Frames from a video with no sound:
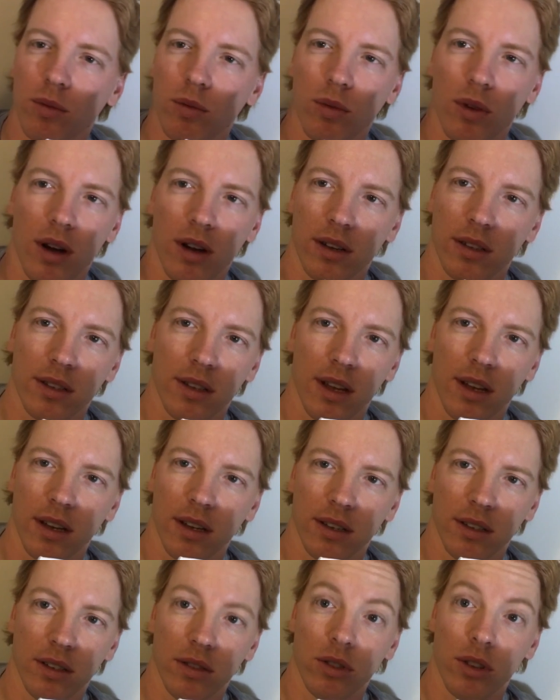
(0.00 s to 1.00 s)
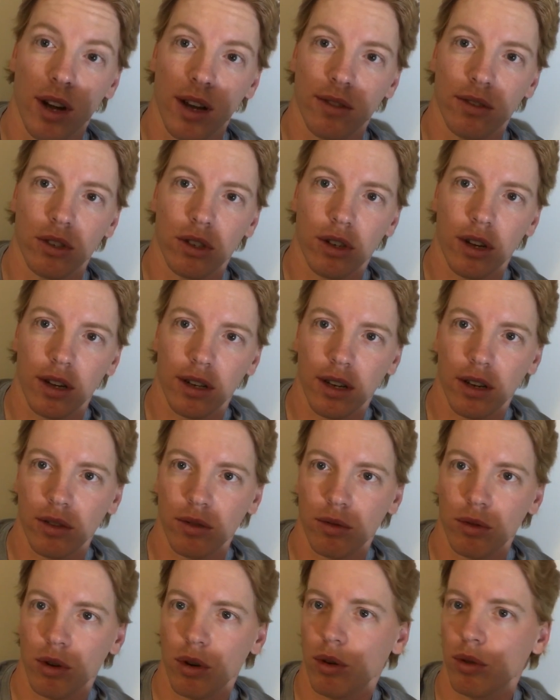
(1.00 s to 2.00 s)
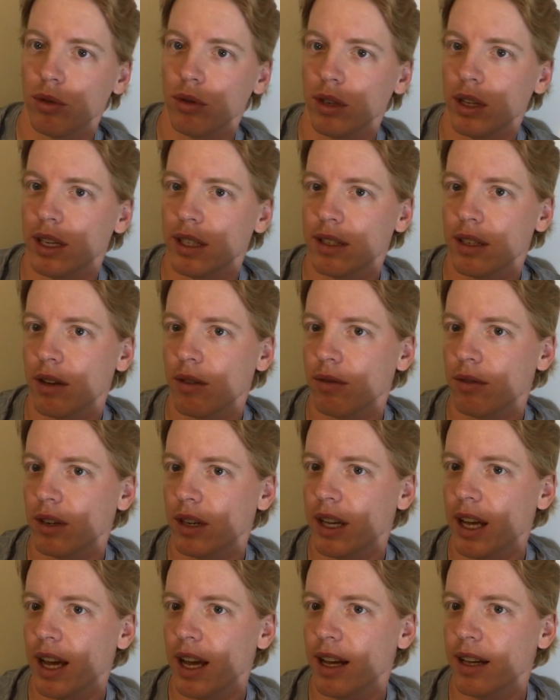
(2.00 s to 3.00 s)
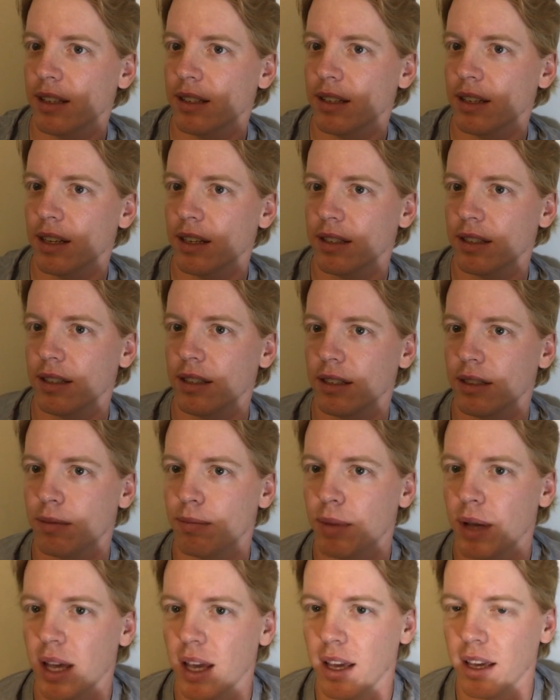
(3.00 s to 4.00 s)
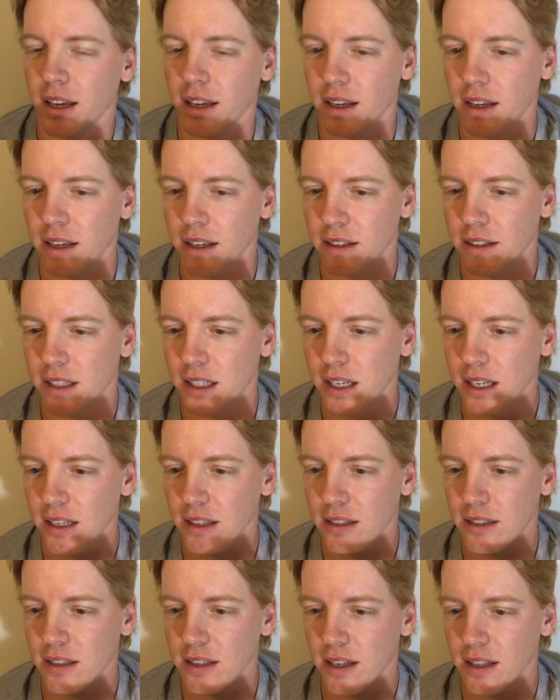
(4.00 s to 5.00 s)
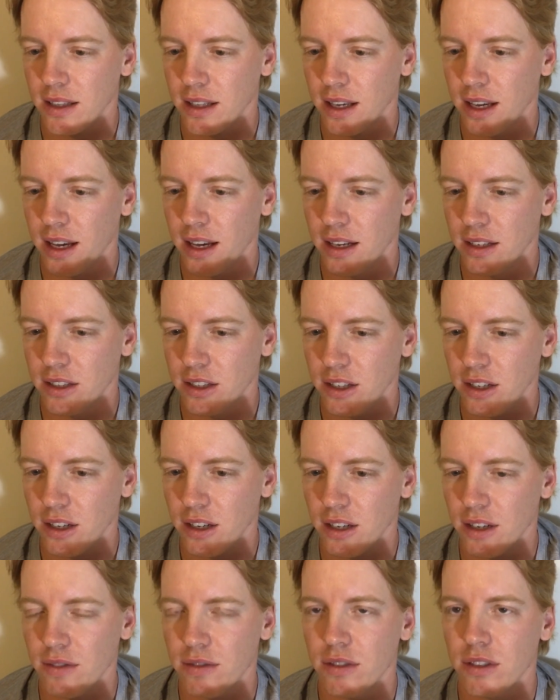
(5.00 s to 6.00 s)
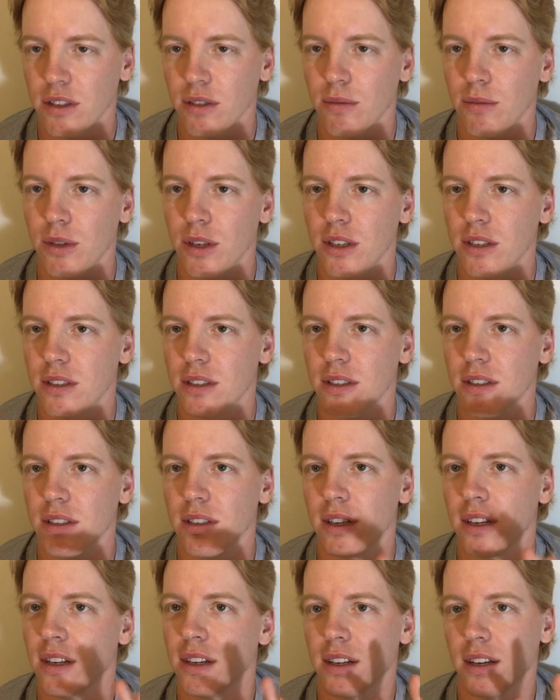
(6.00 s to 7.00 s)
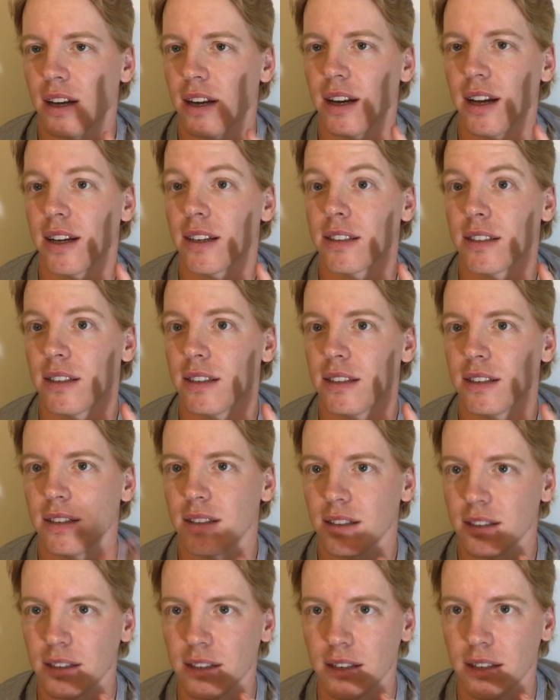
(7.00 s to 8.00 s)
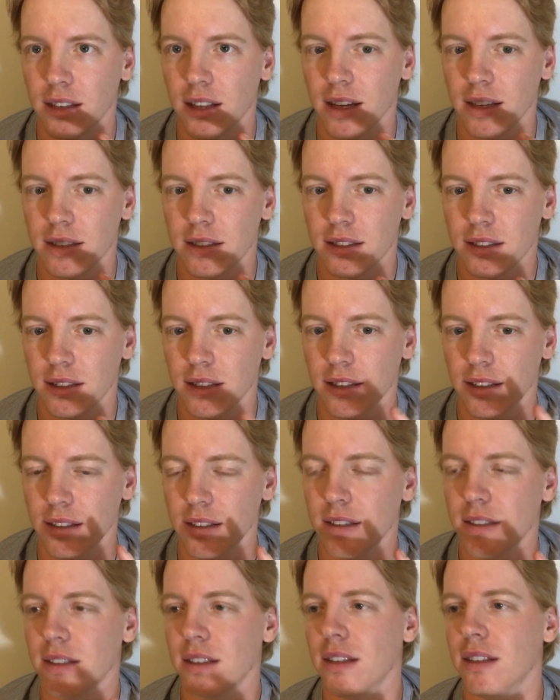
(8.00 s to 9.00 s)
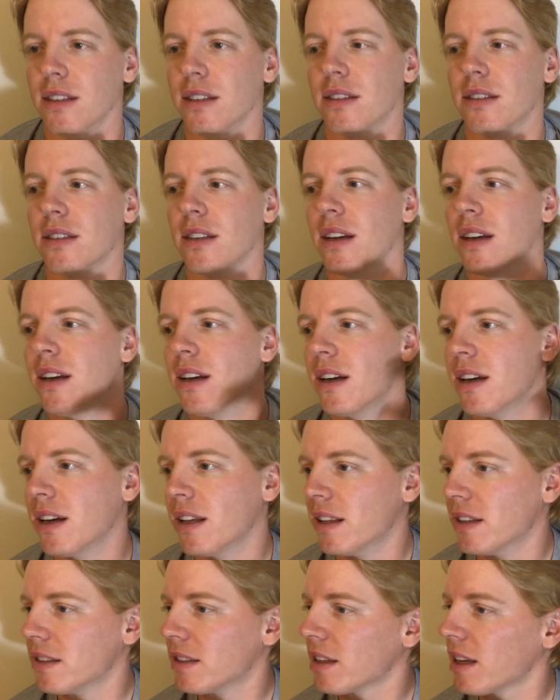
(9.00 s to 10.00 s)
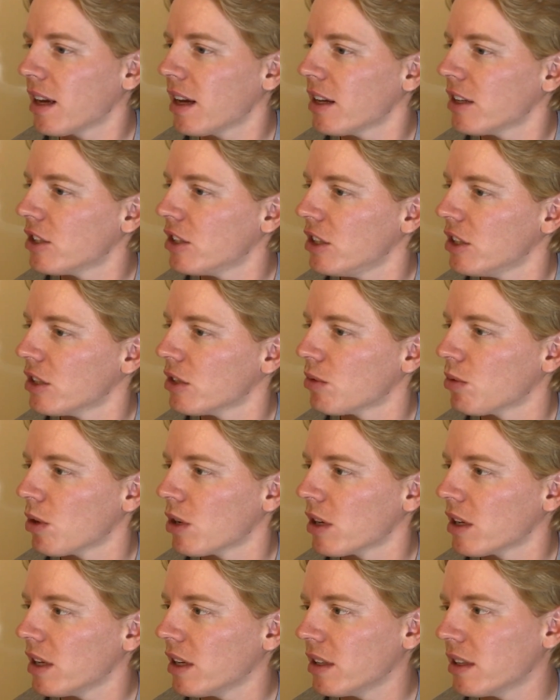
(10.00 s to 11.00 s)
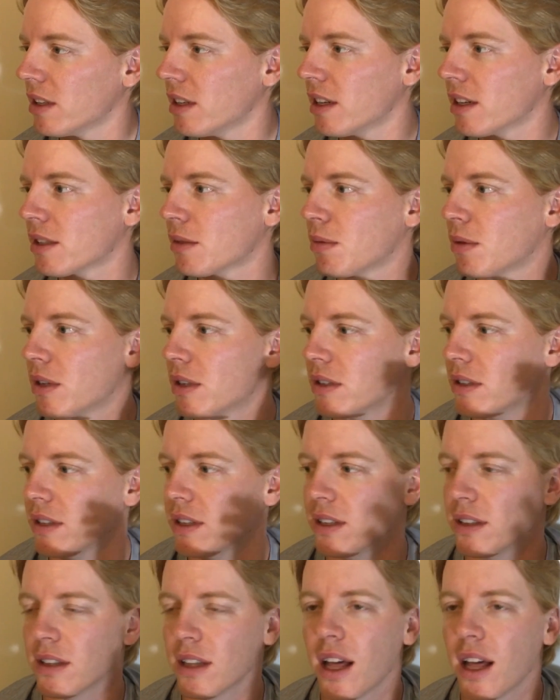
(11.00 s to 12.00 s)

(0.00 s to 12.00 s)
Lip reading: walks out, drives his truck down the road and gets out for gas, and as he's paying he sneezes on the cashier for some reason on accident, and that's the disease. And as the cashier's working, the next person in